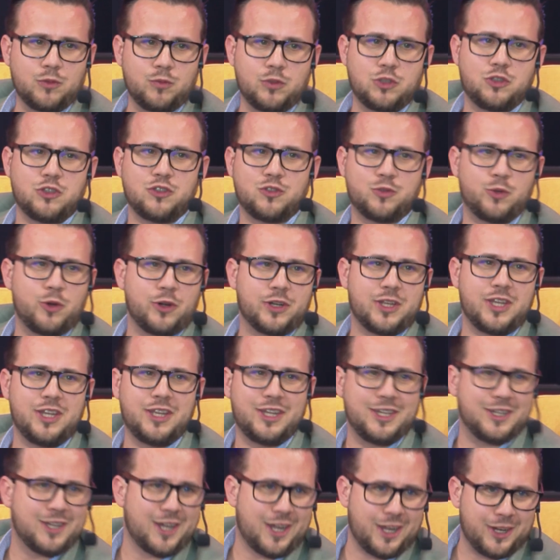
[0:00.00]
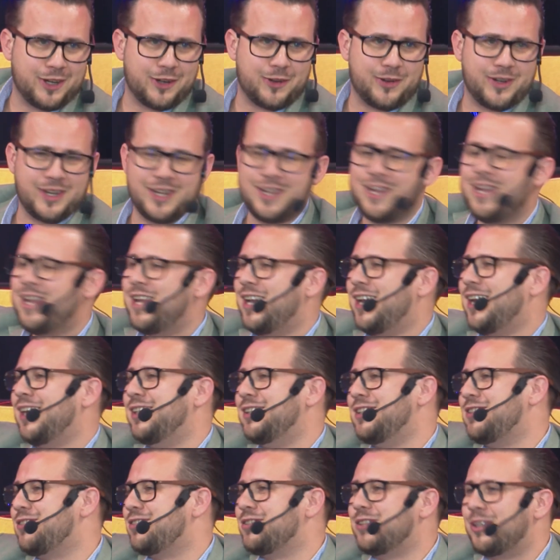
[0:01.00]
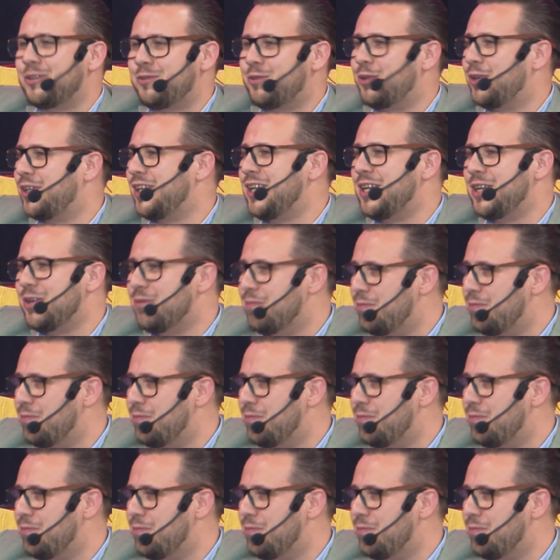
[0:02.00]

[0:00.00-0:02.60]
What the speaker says: which is working in Hungary and it's not working in